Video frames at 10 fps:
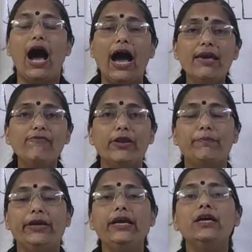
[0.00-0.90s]
I will
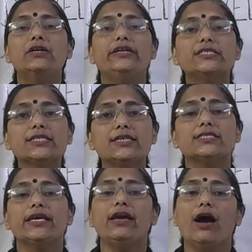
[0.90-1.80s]
be
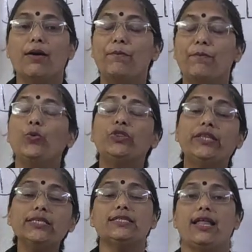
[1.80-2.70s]
discussing about
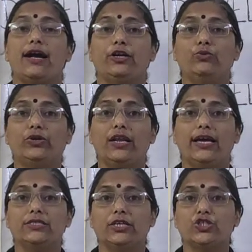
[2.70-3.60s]
this land
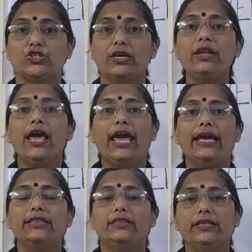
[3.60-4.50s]
utilization
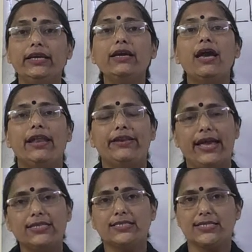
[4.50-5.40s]
in the
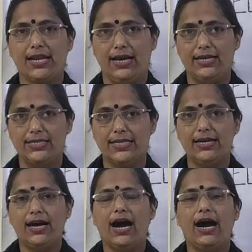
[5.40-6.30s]
next class.
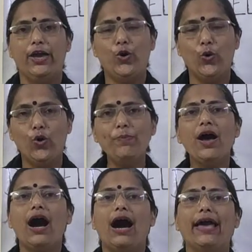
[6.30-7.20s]
I hope
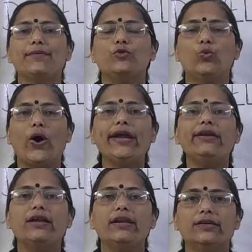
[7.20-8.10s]
I am
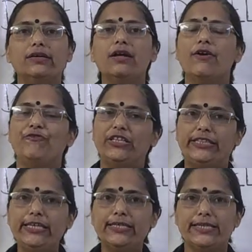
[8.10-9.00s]
quite clear with
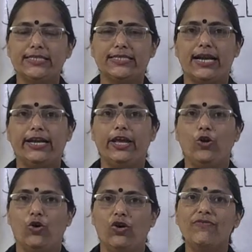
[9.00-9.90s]
the
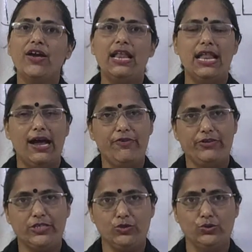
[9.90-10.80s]
understanding of land
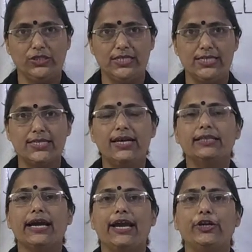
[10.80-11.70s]
resources.
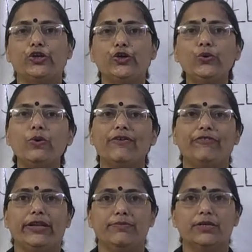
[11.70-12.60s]
Thank you
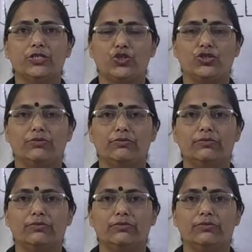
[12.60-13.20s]
very much.